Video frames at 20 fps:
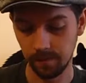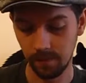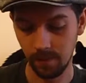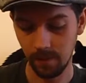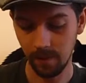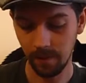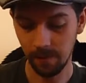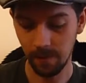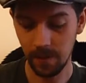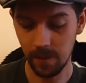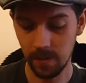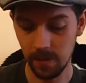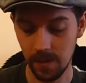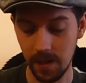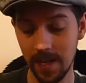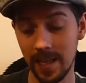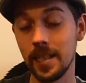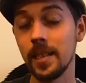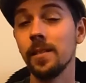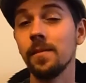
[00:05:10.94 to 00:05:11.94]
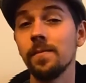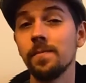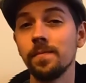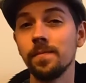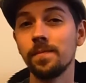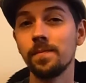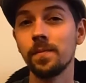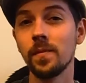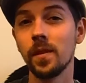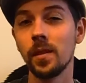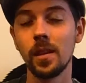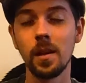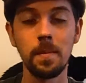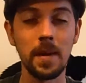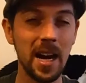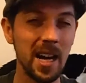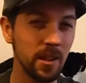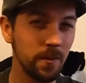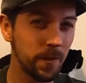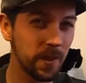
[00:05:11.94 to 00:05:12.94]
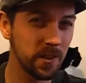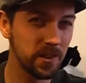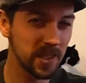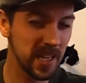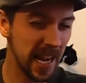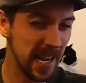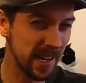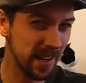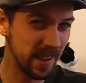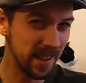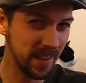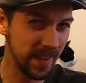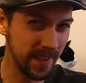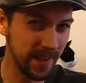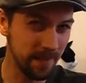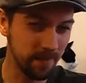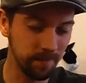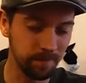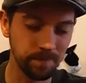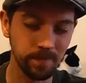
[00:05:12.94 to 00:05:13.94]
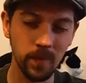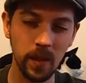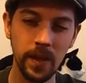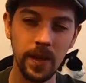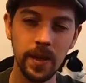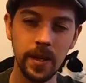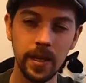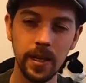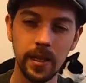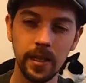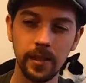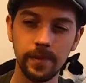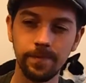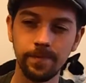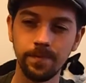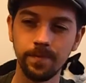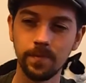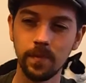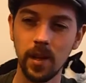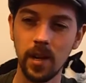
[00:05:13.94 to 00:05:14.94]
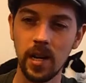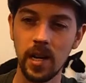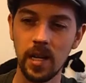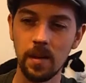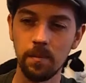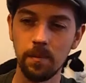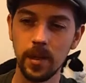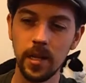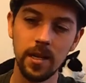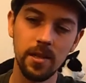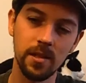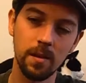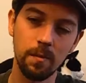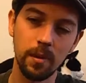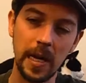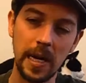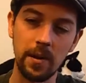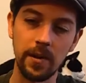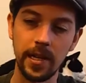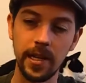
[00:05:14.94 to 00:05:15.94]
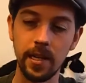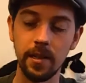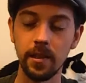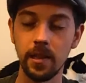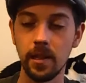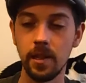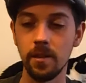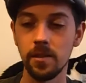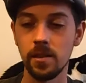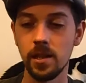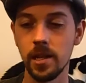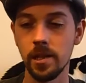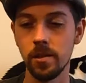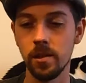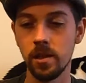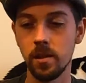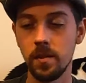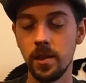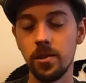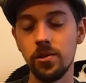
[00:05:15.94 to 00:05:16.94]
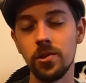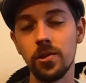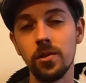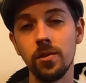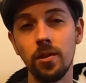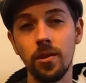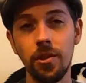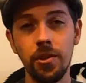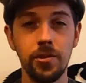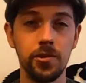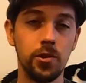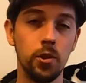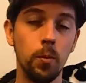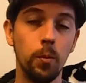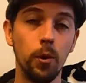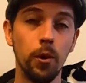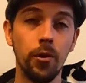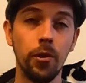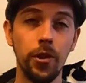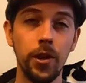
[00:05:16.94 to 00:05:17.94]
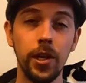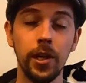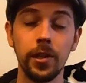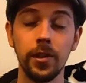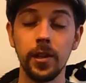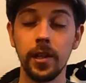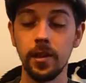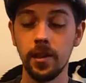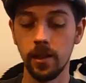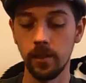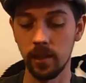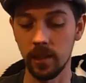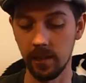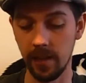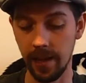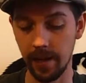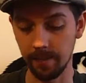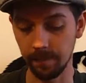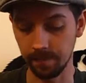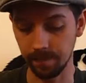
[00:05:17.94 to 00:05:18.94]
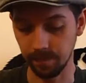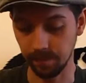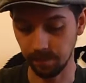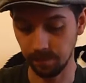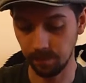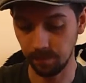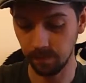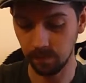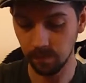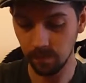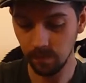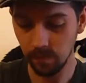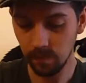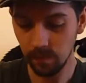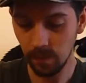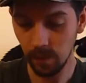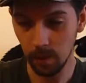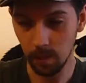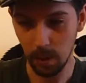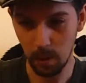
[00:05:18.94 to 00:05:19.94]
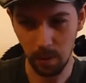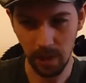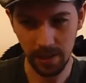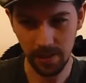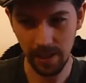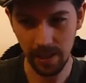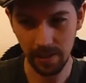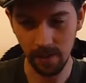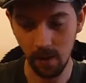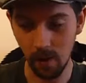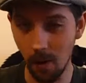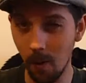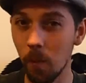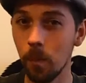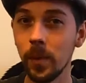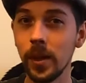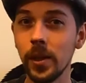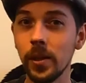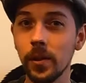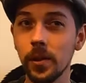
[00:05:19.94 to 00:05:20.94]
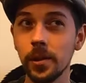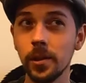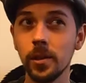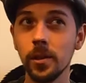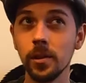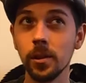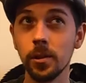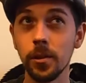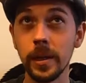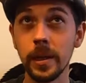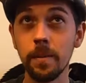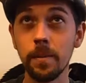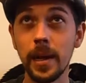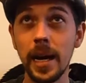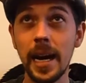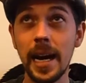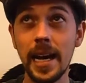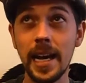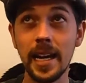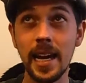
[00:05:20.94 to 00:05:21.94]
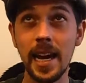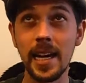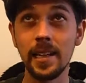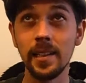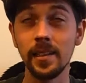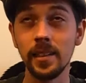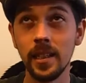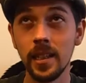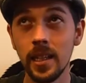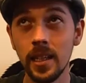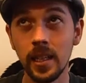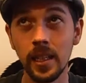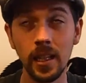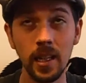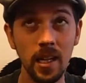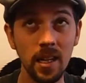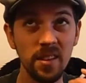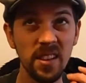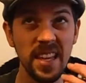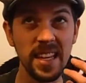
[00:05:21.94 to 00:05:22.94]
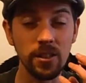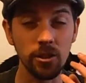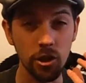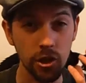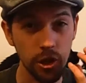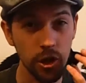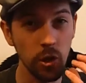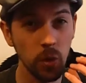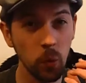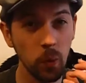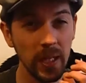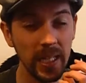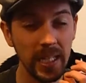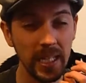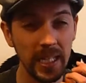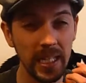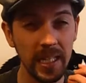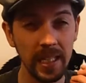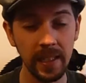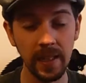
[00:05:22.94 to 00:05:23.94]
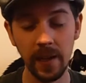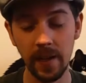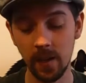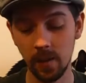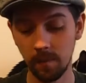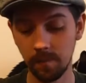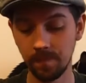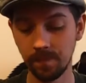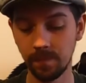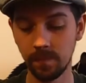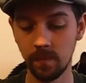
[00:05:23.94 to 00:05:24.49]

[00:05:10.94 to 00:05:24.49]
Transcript: Well, first thing the mouth feels kind of thin, um, but it is a brown ale, you know, it's not supposed to be super thick or anything like that. But when I think oatmeal, cream pie, I kind of think chewy, you know.